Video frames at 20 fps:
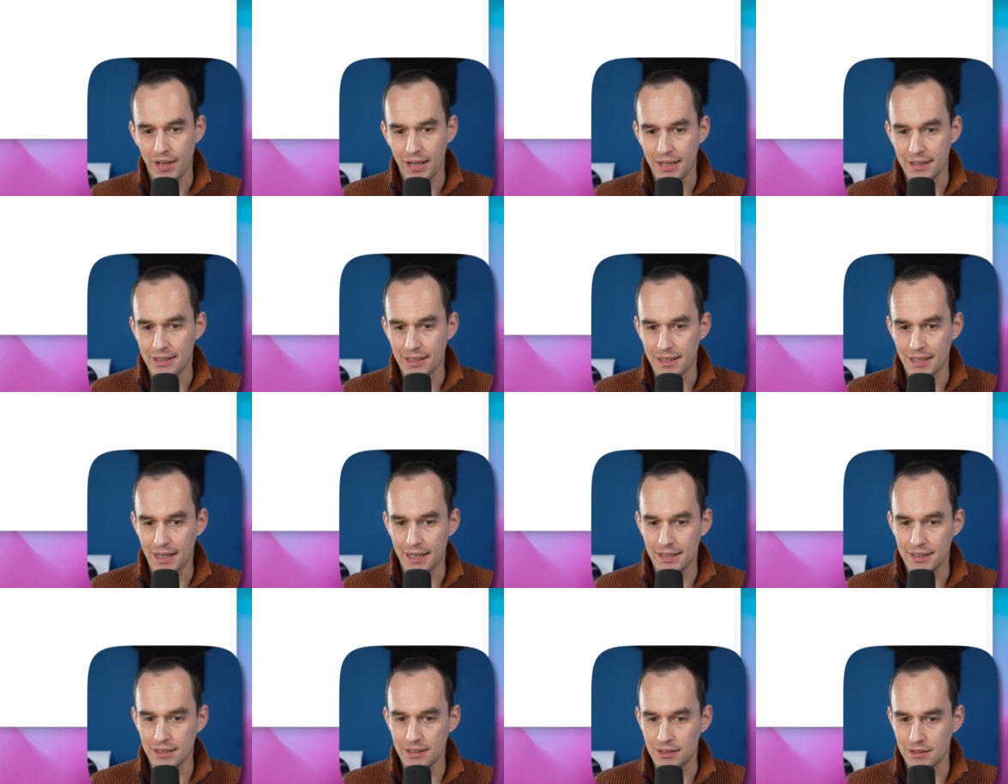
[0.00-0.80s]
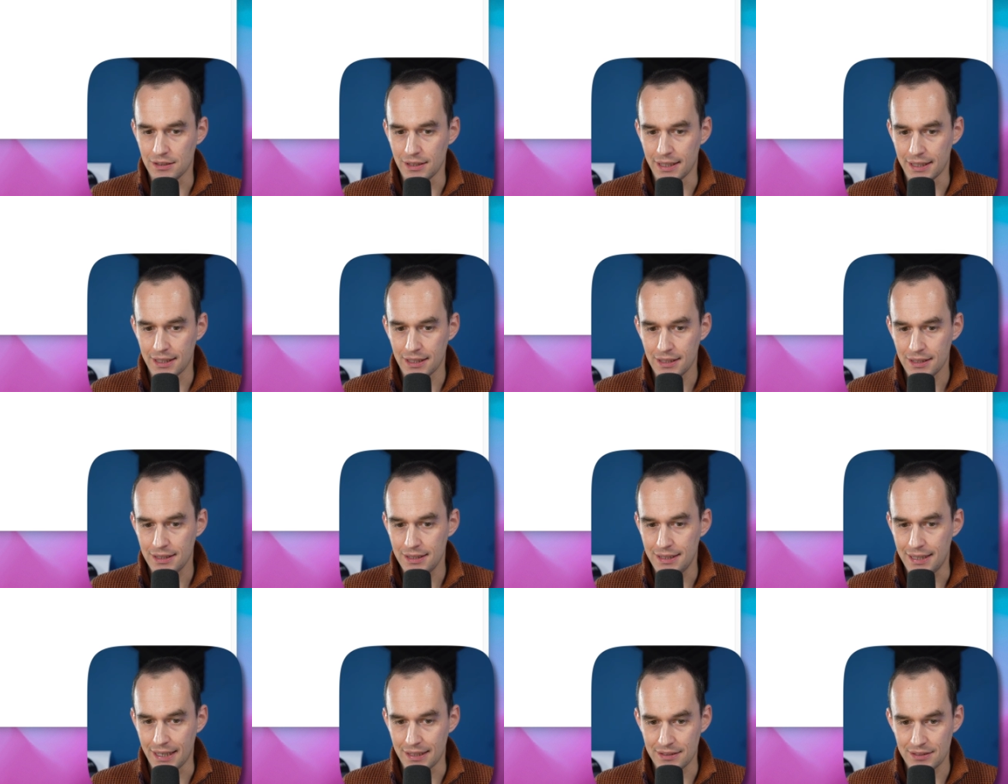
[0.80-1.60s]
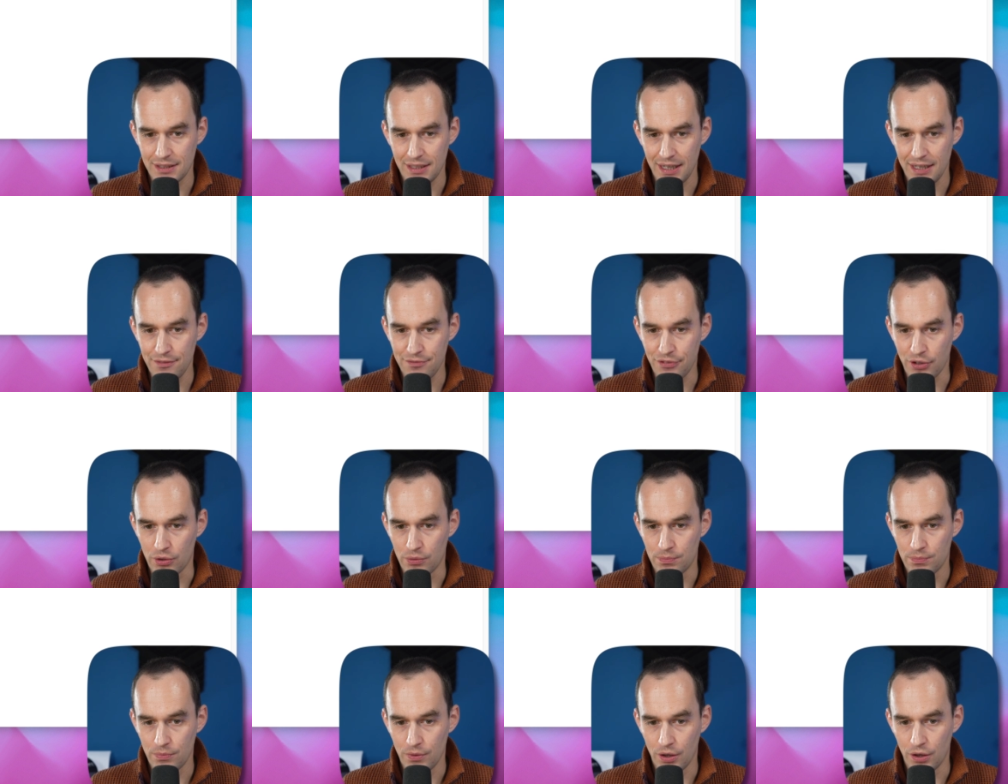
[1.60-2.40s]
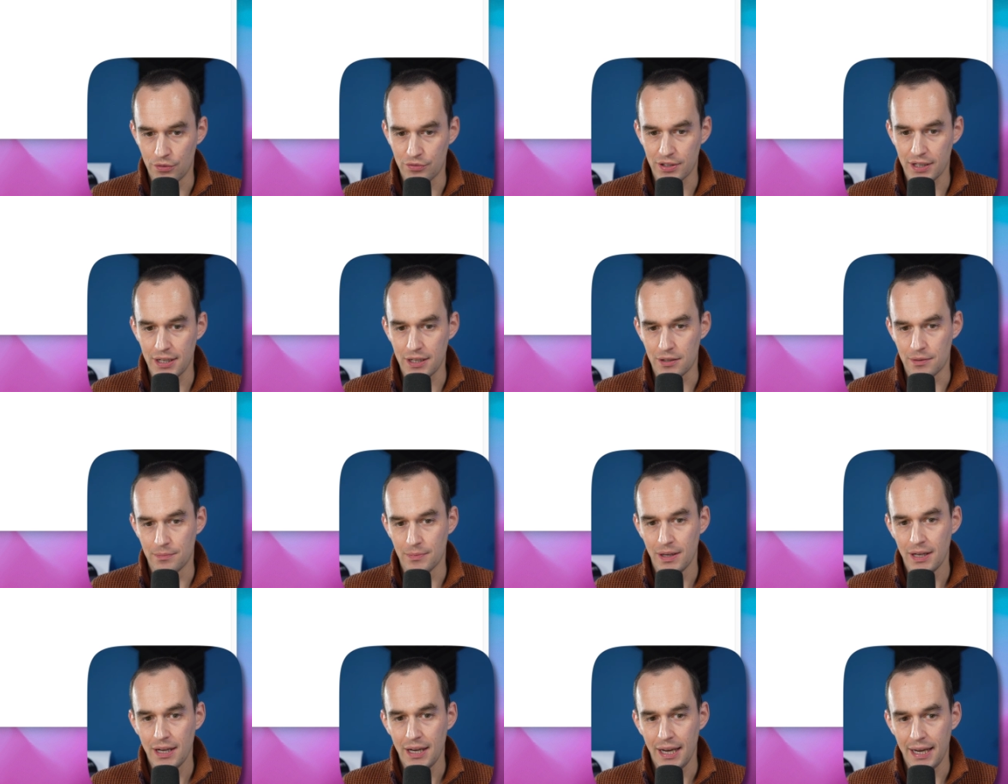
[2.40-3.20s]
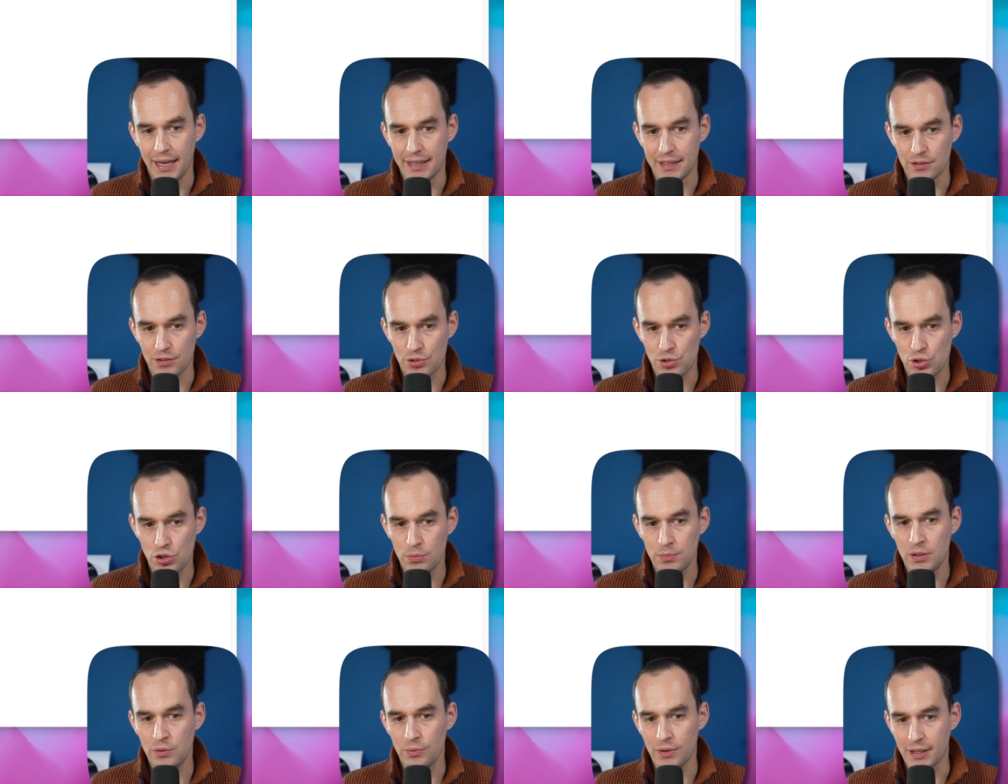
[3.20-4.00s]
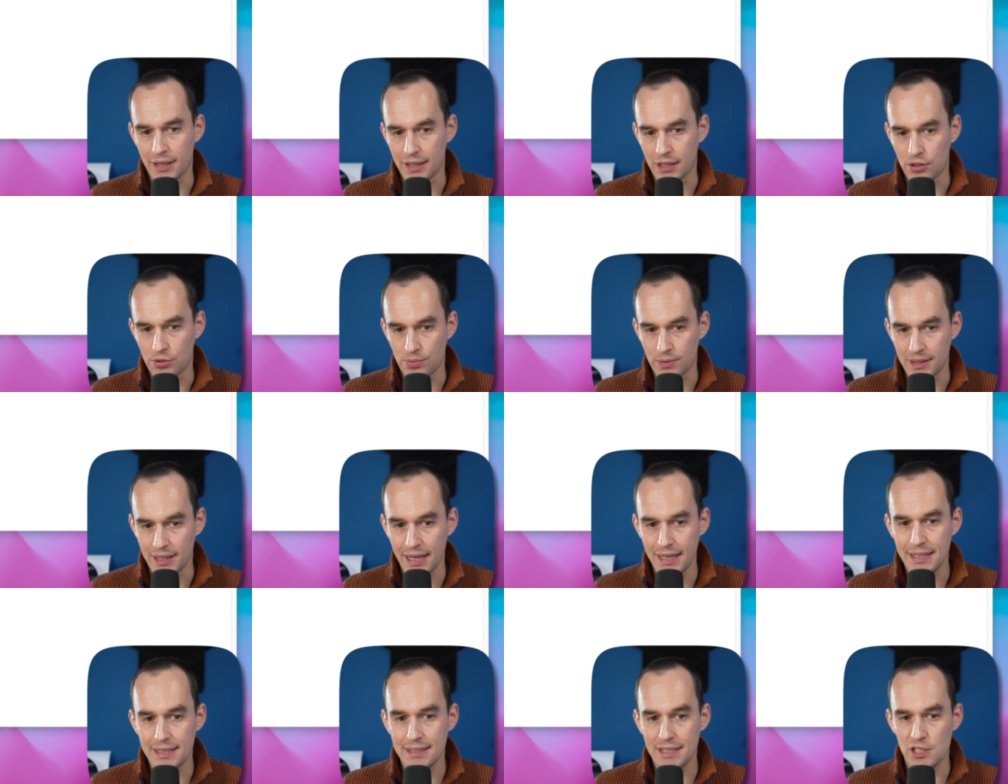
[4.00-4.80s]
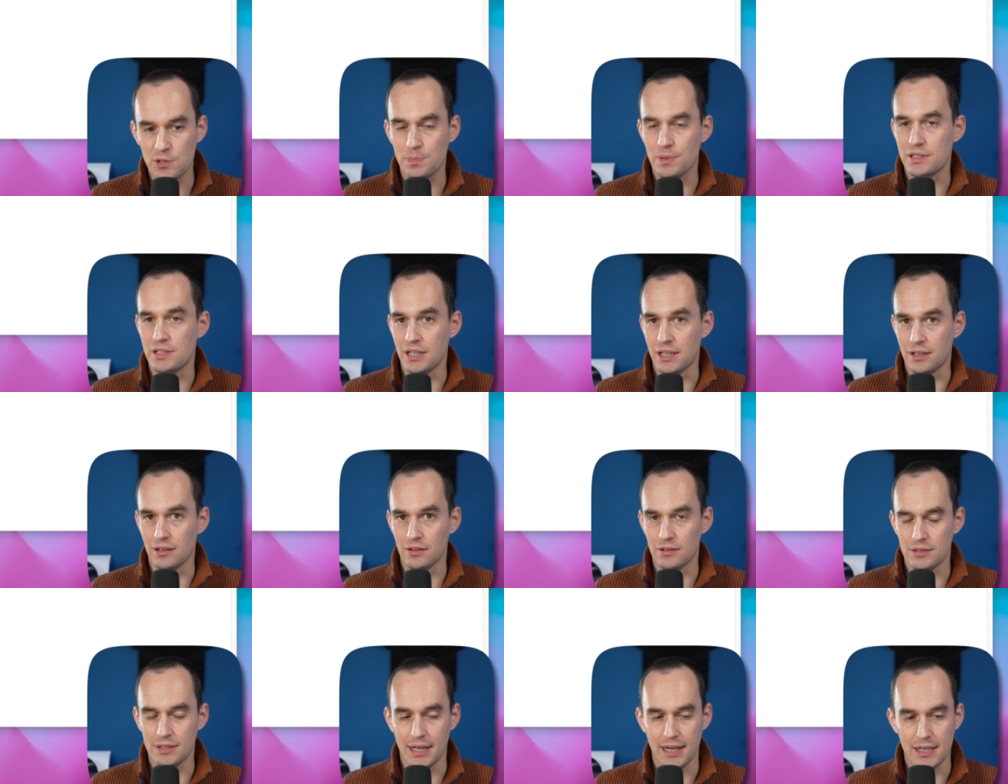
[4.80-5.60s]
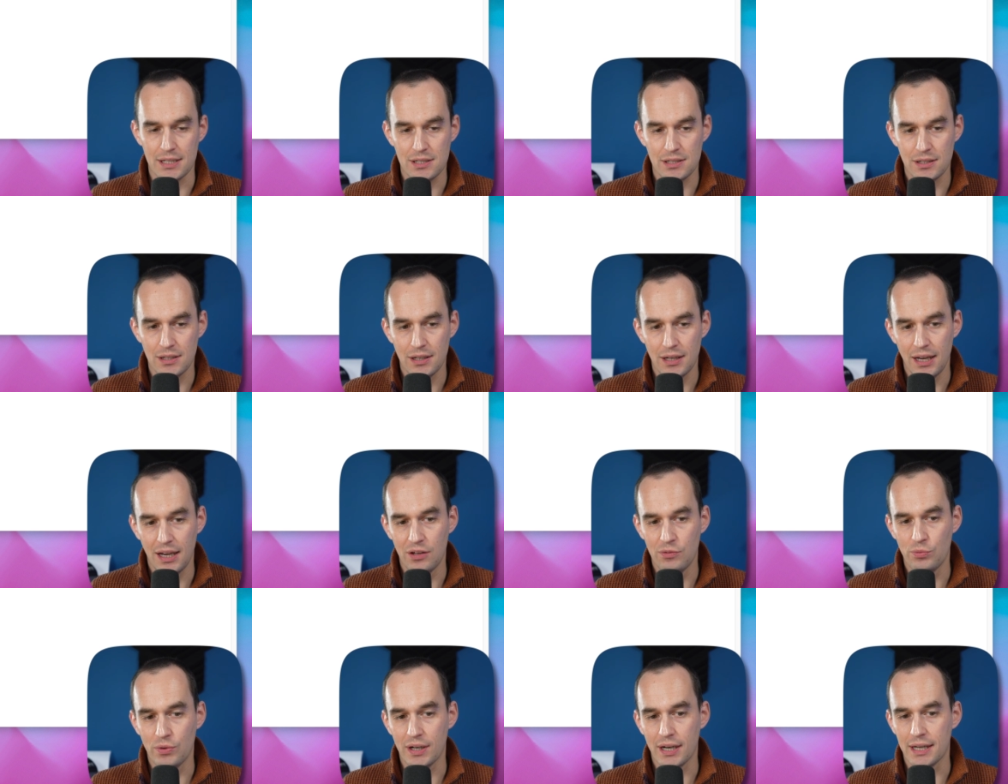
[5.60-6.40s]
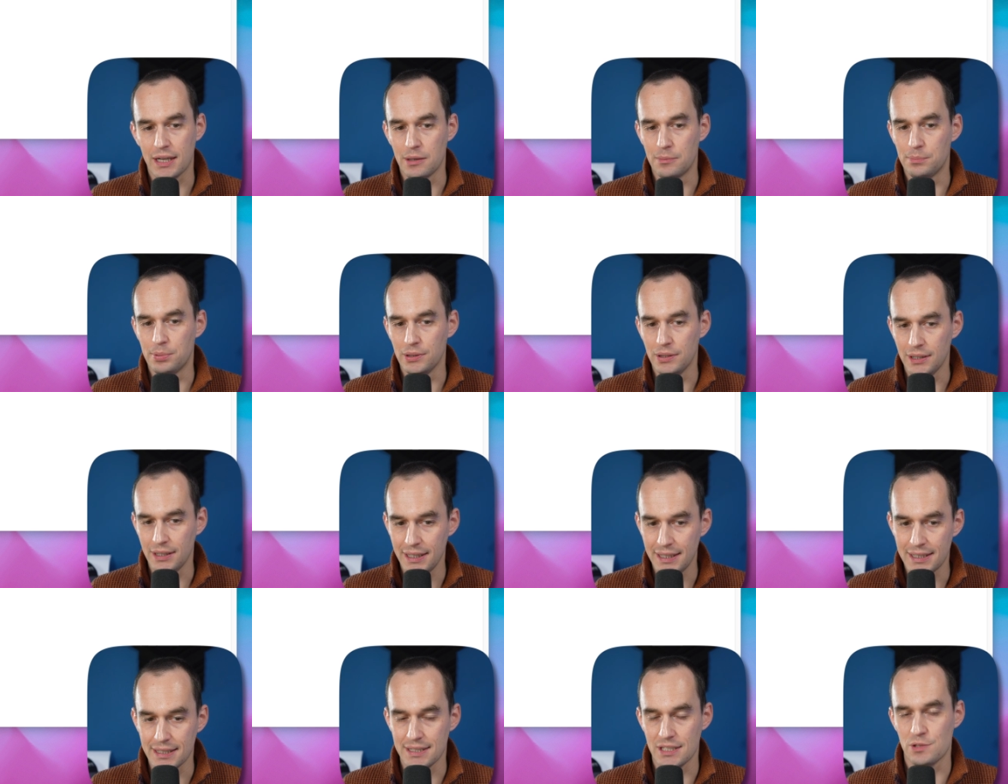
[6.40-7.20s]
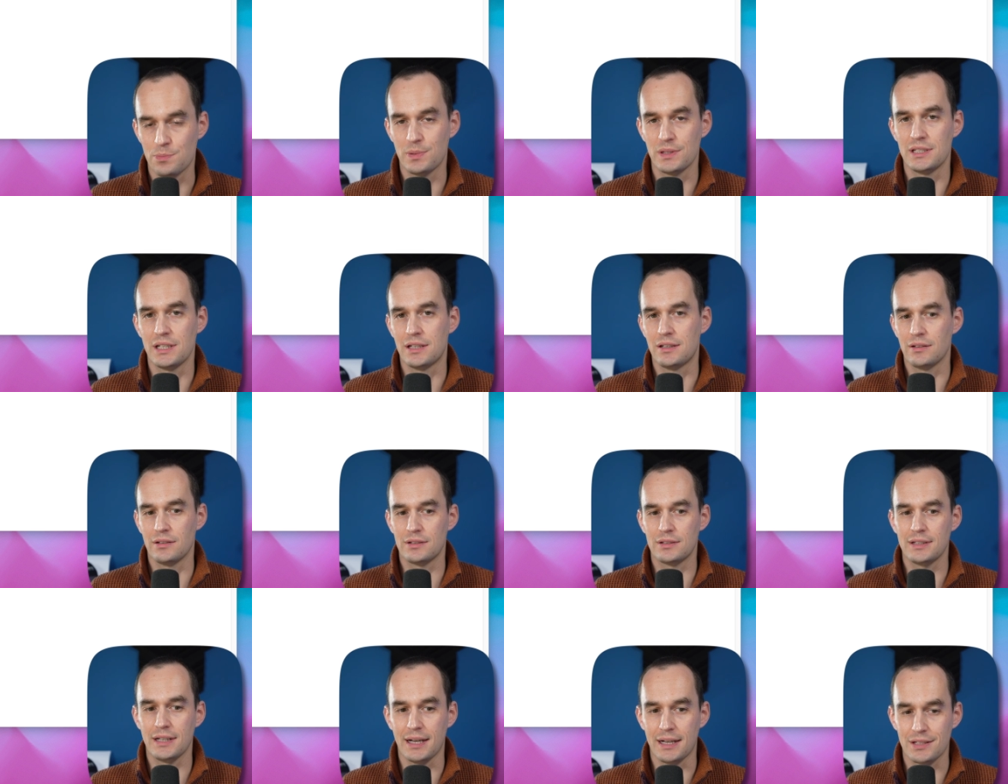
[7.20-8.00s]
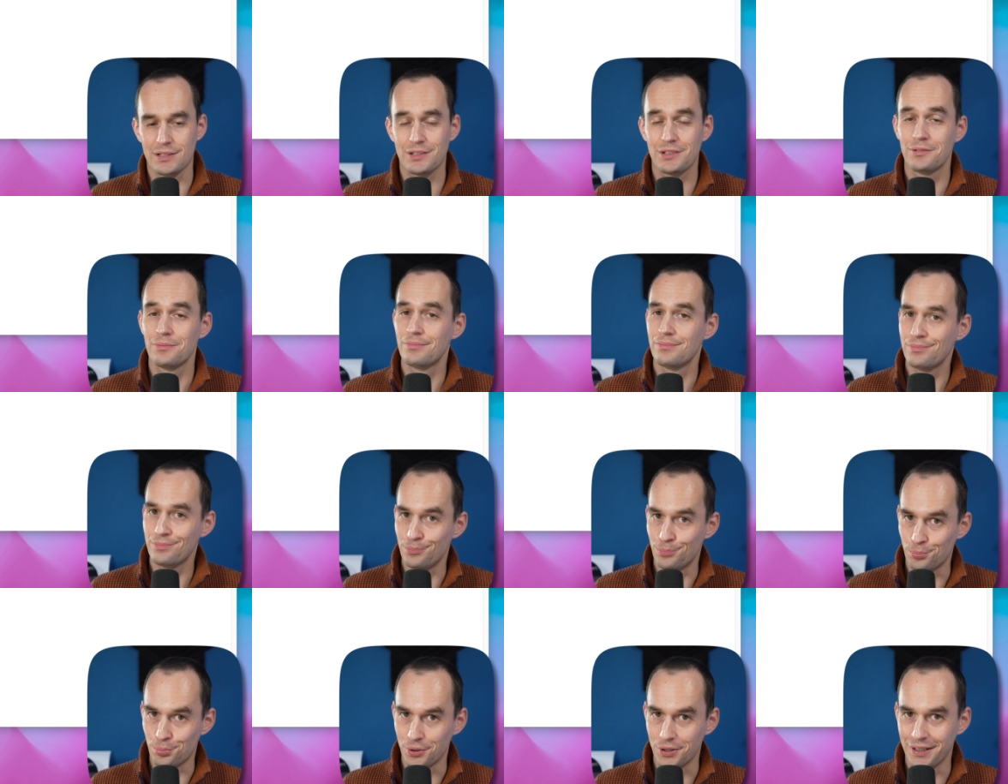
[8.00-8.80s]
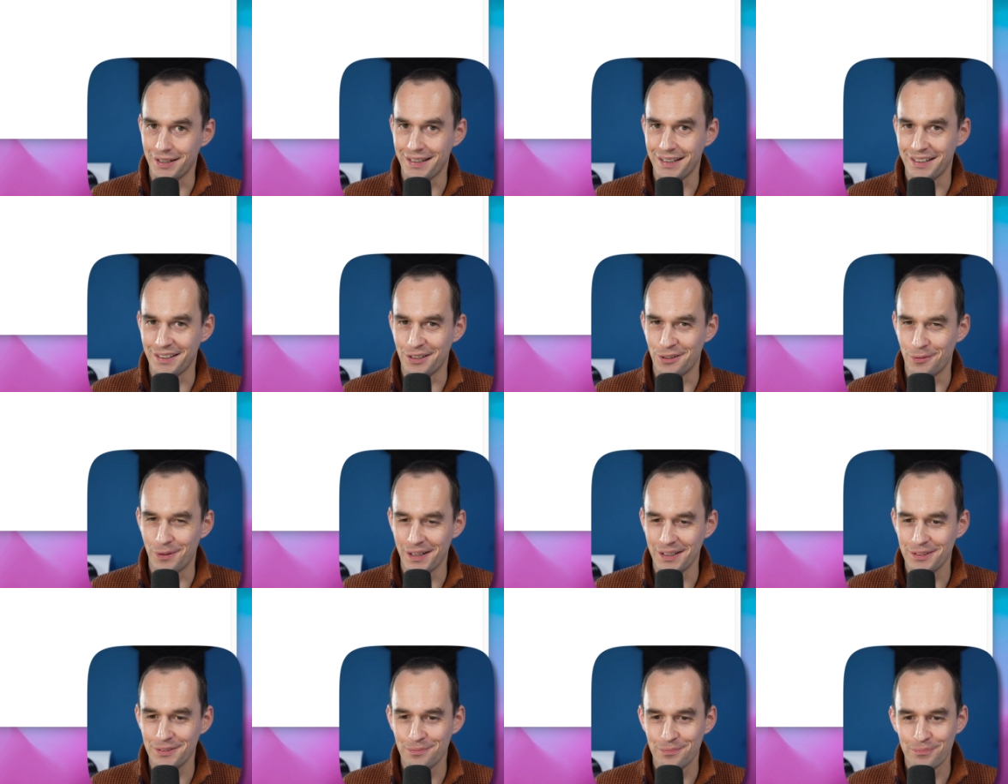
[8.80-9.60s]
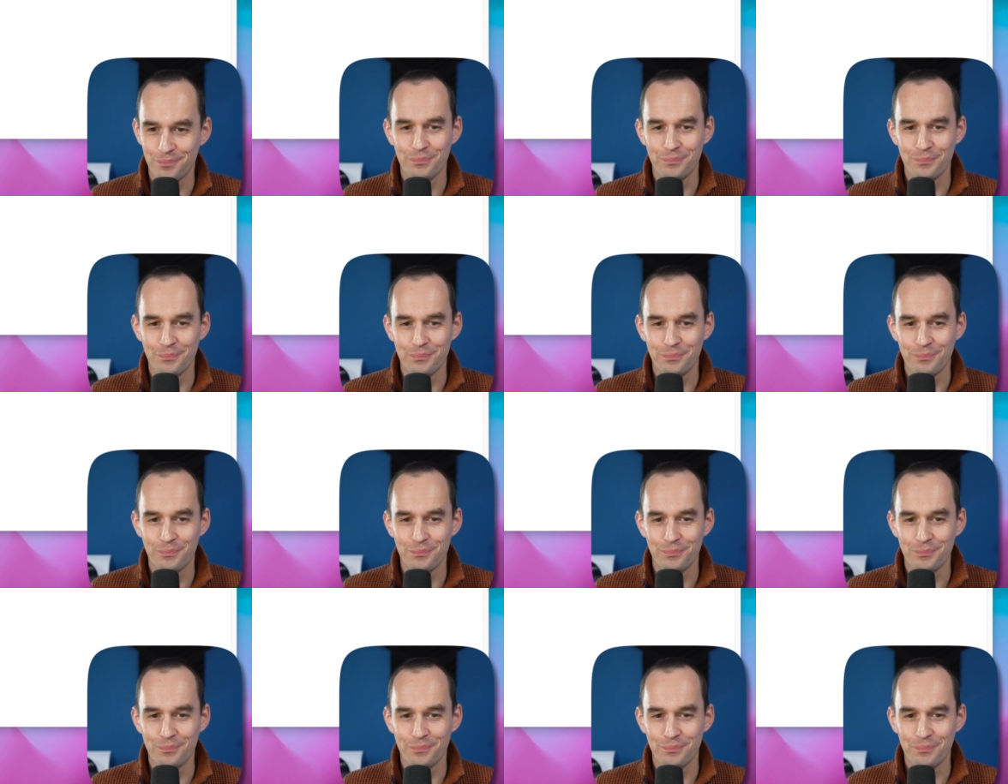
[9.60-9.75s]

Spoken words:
and then I can click Get Info over here. And it'll show me when I created this particular task and when I completed this particular task. Pretty handy, right?